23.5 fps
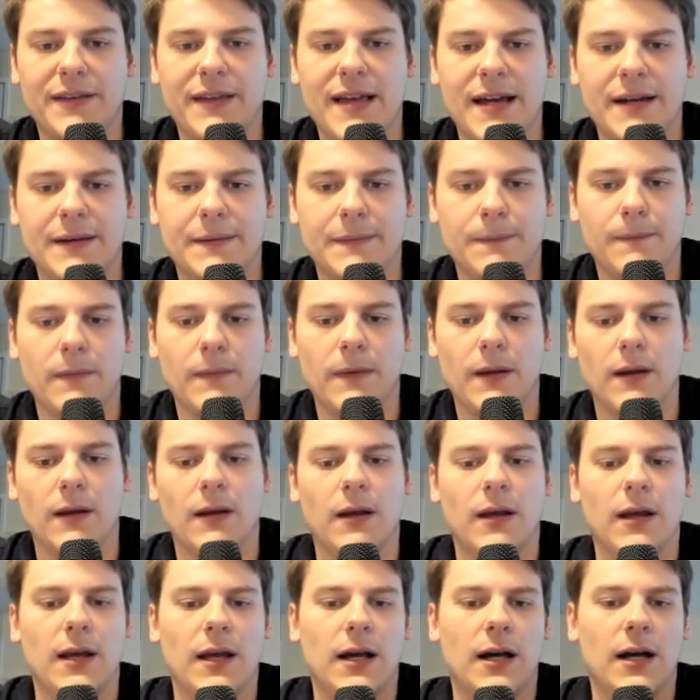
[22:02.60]
that.
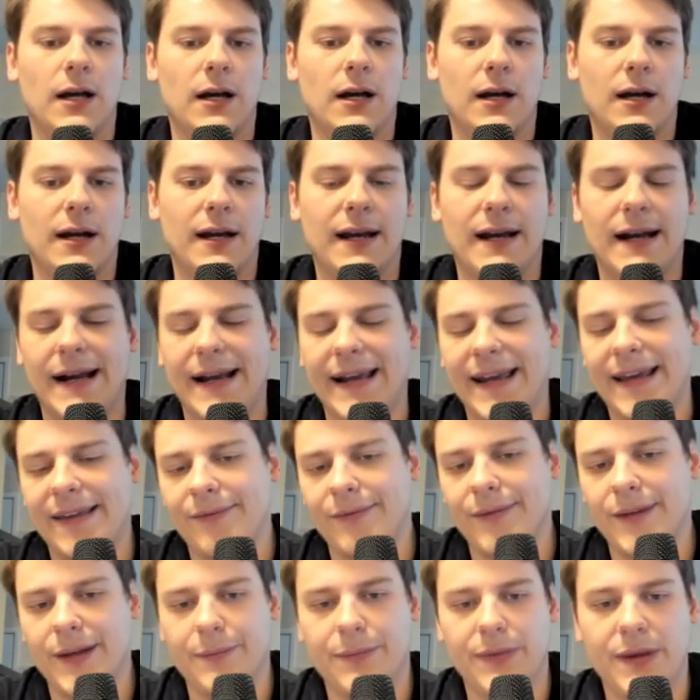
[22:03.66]

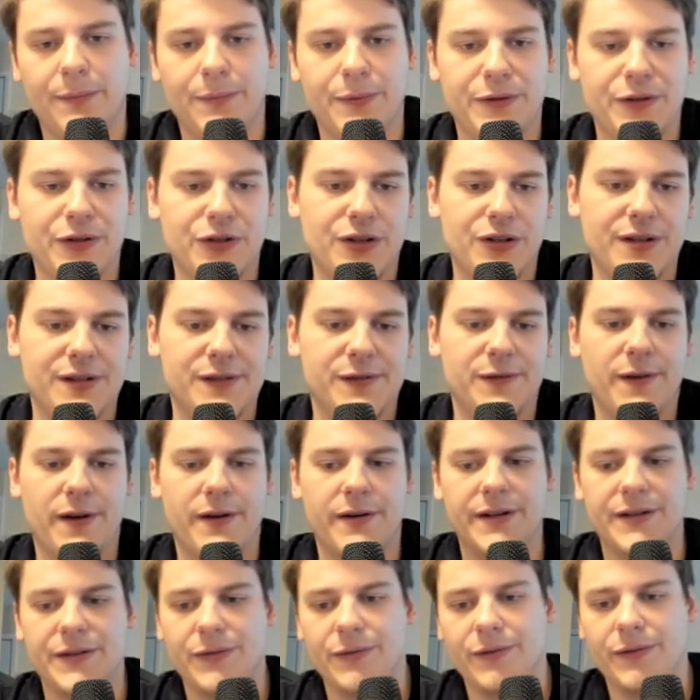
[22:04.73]
again, the, the position is
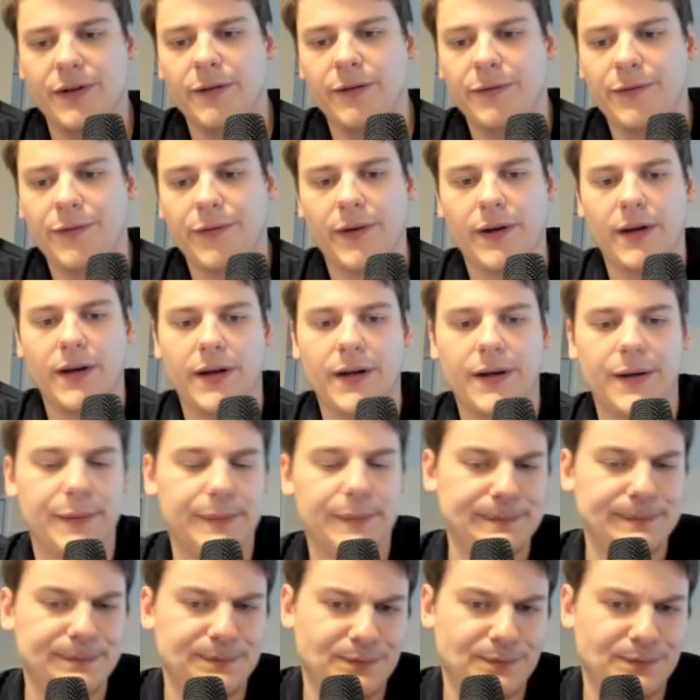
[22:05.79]
very sort of... Um,